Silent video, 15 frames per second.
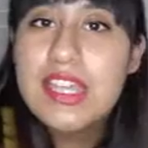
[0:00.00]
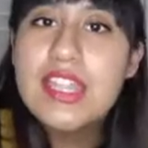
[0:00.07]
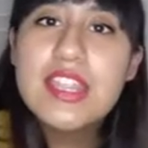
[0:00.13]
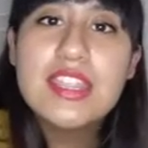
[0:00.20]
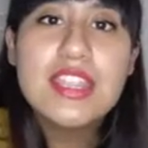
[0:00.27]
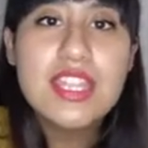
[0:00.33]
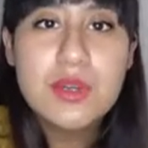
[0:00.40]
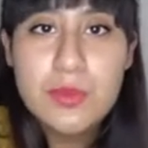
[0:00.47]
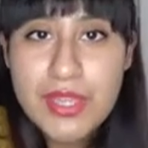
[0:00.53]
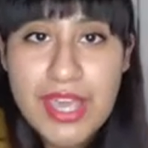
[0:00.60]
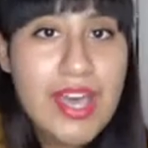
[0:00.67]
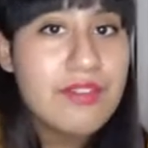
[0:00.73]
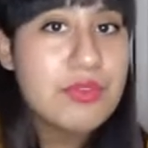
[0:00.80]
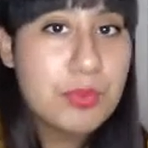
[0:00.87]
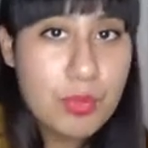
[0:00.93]
then we
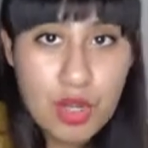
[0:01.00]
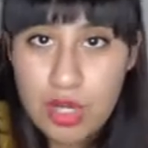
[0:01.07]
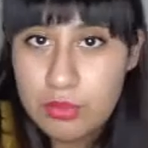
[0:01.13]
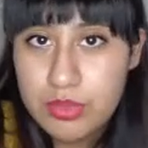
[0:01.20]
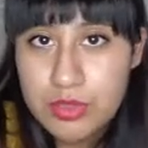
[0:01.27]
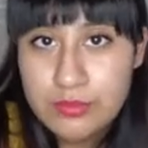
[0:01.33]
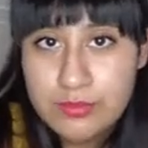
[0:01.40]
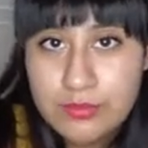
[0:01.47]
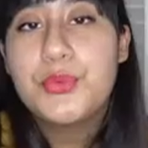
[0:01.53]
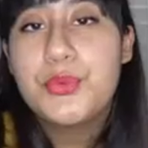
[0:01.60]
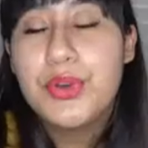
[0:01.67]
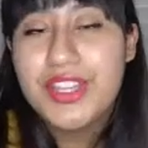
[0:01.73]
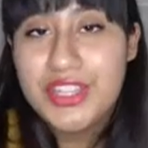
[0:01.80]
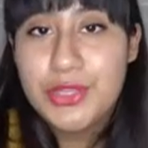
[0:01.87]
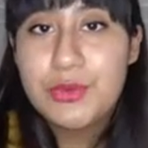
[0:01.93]
have a problem.
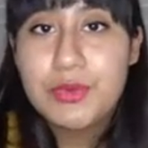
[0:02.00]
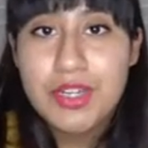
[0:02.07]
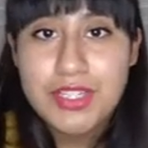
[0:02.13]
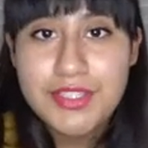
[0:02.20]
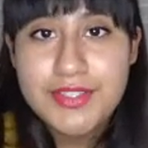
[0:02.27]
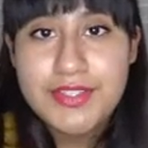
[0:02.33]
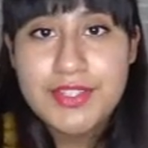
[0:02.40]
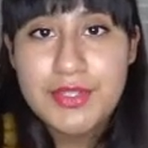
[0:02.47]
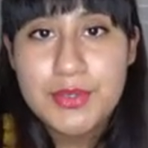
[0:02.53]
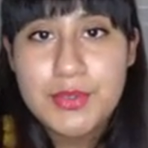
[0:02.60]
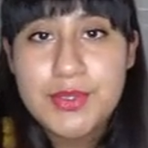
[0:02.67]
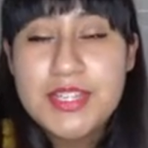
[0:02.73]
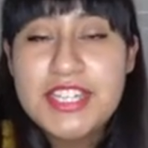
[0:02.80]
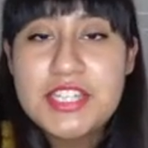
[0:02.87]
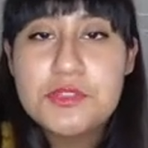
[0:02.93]
What you want to do
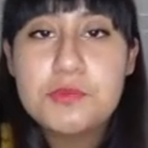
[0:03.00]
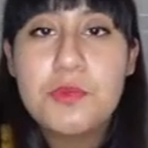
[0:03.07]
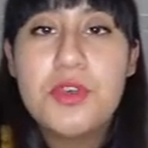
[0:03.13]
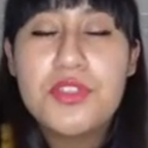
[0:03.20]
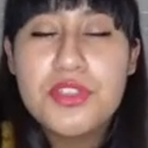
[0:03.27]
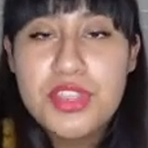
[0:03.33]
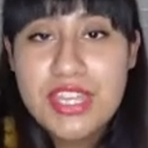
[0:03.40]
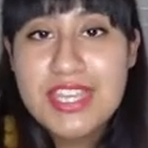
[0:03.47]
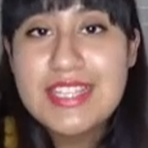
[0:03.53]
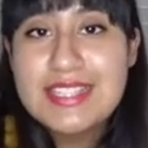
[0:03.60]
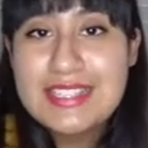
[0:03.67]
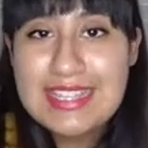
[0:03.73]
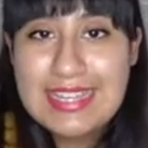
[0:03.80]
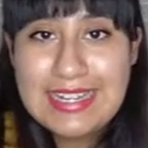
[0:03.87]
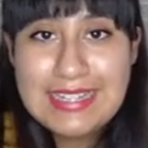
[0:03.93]
is put the
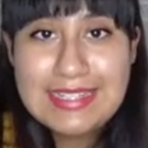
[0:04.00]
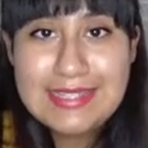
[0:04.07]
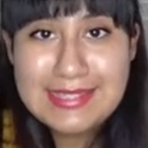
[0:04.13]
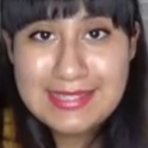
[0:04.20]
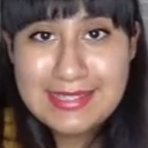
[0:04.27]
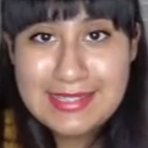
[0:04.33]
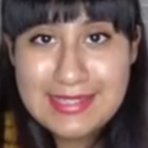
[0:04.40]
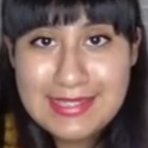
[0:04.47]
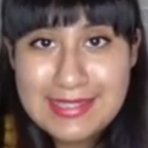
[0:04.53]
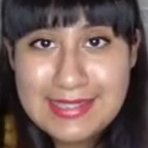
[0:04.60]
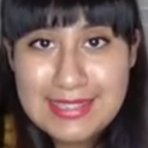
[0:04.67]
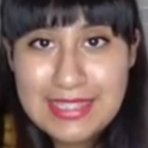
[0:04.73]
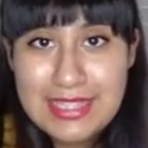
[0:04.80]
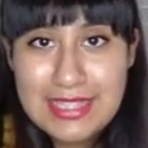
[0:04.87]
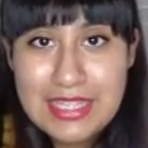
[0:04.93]
inciting
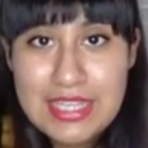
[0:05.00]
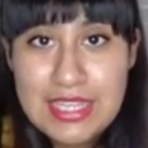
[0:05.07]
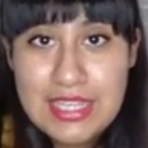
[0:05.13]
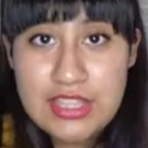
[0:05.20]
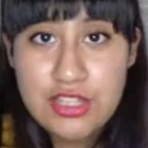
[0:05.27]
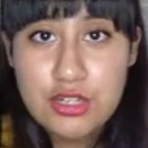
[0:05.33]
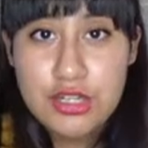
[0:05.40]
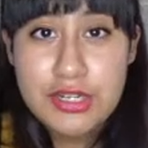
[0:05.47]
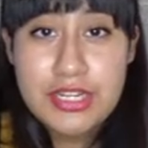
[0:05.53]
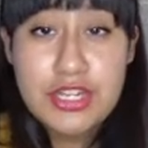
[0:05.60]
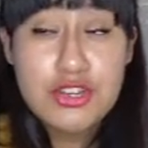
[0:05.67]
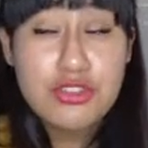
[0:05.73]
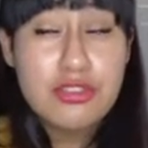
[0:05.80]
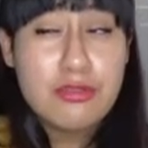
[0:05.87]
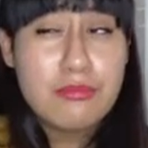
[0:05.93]
incident either
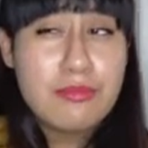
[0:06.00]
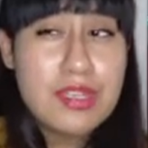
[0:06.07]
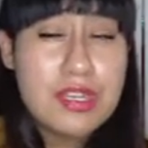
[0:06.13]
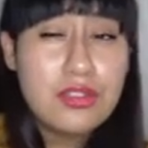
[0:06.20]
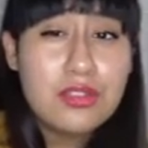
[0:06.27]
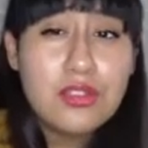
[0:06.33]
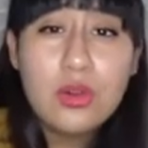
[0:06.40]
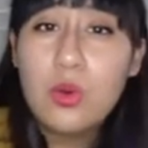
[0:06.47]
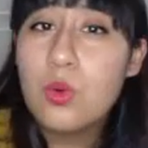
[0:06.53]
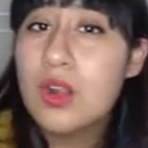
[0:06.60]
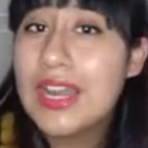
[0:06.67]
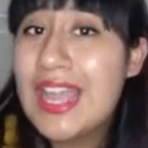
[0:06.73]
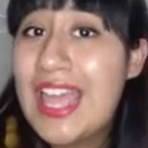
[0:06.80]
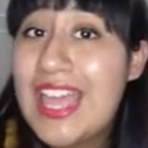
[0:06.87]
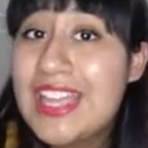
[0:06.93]
near the middle
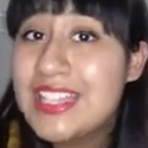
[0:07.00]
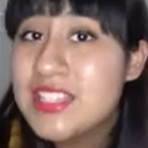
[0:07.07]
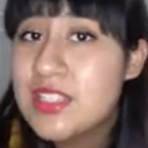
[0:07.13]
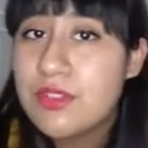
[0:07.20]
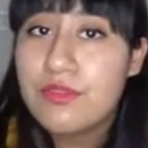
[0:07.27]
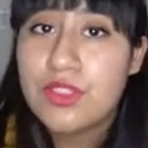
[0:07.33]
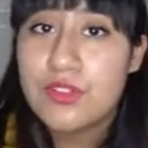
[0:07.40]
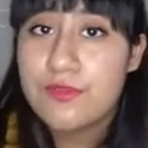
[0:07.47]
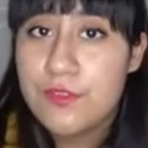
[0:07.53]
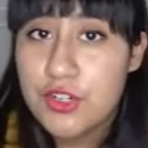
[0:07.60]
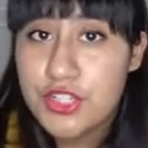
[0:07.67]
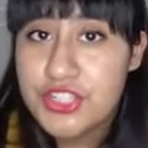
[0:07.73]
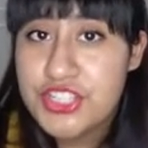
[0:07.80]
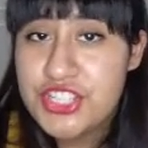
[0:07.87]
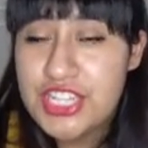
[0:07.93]
or end of the
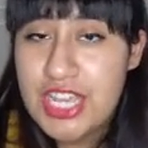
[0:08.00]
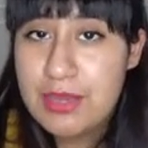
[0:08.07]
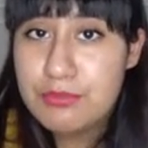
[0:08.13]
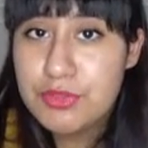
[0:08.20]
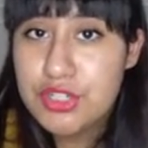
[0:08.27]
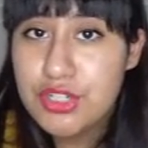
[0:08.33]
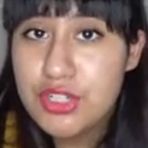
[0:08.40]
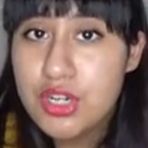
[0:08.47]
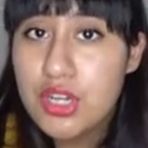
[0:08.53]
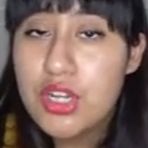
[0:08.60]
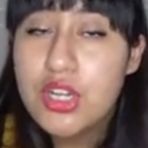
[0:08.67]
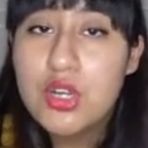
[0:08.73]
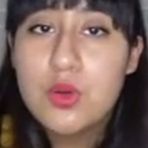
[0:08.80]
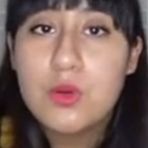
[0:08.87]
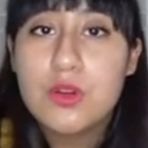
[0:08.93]
first chapter
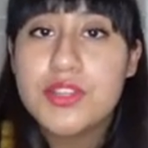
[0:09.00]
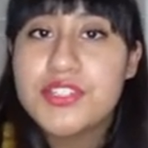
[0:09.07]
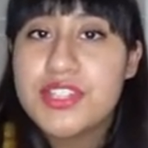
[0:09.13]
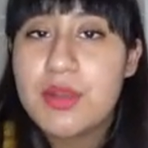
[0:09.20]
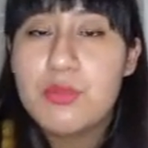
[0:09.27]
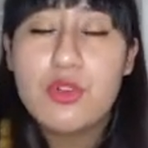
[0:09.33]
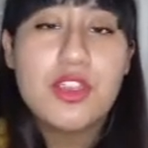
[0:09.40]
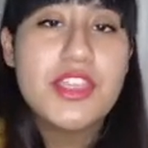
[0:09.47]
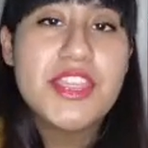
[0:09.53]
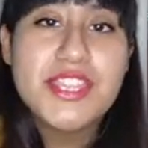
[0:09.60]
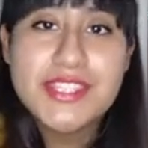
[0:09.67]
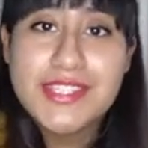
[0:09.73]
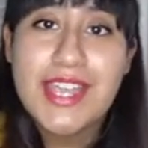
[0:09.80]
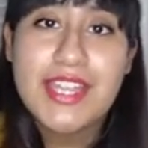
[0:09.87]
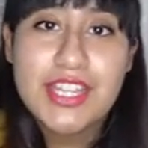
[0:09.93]
or somewhere in the
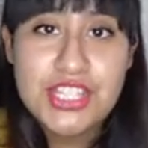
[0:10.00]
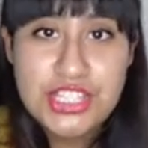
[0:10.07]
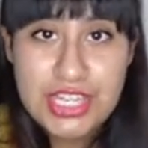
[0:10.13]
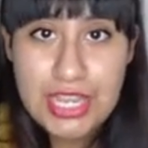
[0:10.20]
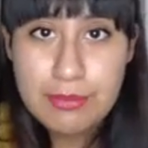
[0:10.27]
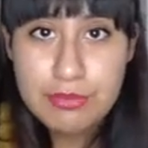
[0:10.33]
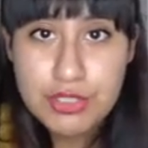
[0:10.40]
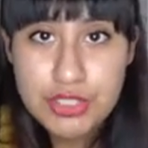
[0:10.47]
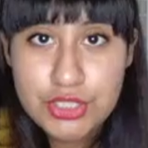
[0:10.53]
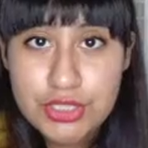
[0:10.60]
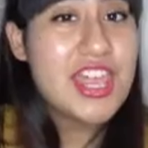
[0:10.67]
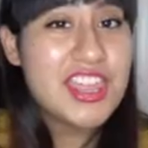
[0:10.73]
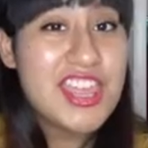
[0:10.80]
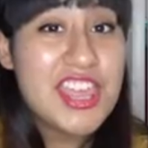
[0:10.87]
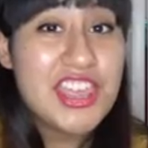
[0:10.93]
second chapter.
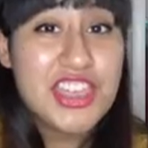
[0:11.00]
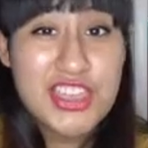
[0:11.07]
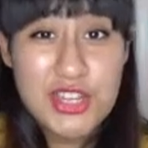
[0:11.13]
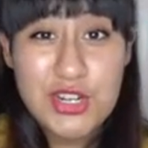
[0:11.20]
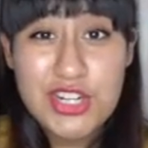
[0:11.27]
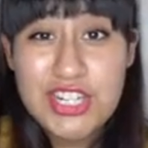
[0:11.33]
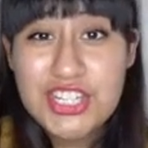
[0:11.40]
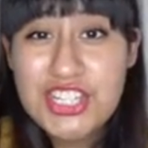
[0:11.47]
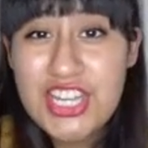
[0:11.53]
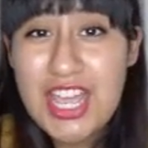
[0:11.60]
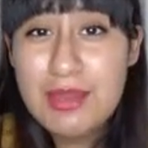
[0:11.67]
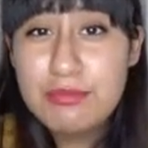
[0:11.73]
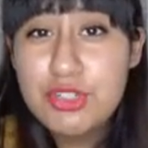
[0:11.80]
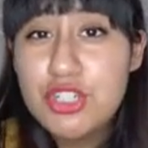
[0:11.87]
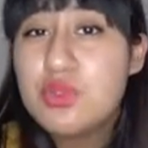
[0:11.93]
The third
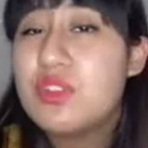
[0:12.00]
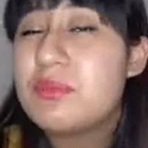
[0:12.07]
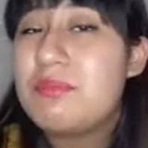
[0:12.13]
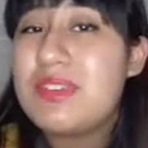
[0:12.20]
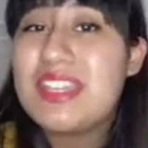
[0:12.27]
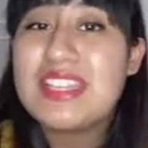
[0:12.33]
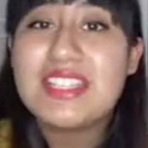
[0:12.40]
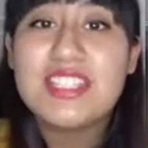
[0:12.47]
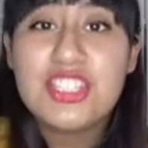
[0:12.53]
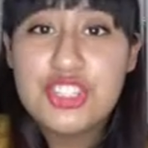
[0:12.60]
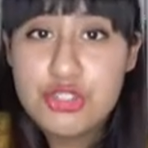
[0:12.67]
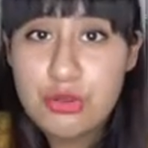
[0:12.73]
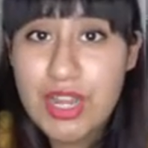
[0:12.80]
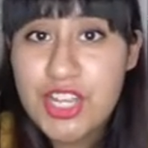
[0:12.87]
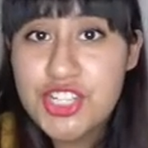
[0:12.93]
chapter would be a
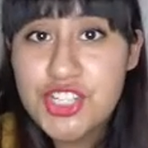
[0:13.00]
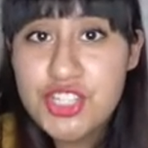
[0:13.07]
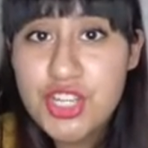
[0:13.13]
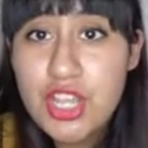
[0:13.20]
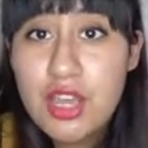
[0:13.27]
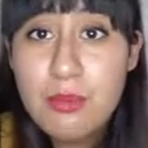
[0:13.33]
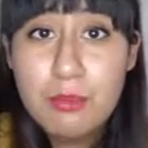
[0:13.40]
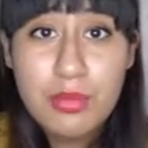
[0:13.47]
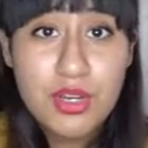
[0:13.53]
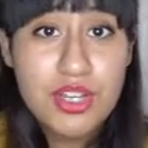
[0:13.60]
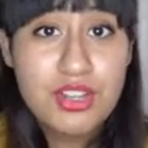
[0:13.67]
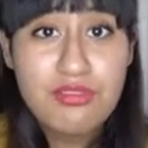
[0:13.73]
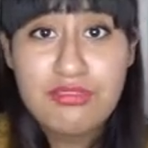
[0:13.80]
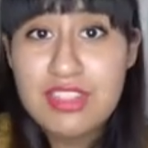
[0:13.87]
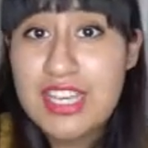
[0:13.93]
stretch, but
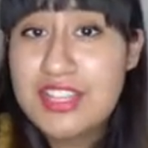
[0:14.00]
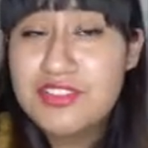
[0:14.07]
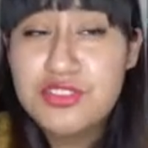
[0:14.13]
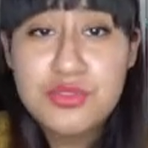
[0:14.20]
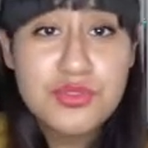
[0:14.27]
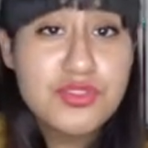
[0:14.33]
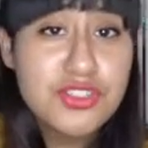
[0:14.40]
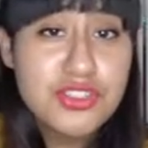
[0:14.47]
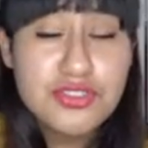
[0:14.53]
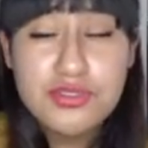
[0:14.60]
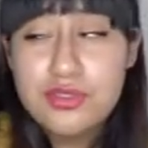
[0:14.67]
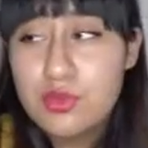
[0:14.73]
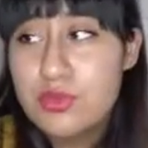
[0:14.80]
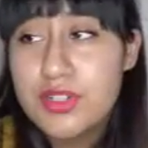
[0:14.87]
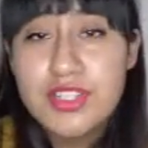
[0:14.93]
if that suits your
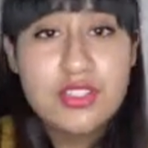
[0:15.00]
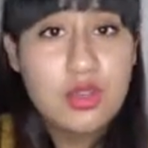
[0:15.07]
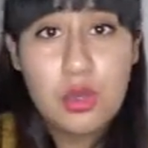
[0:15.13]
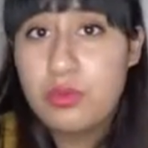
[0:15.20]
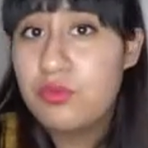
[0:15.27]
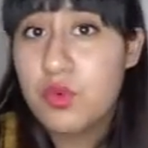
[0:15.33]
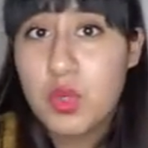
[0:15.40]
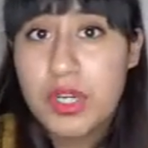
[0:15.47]
story, go for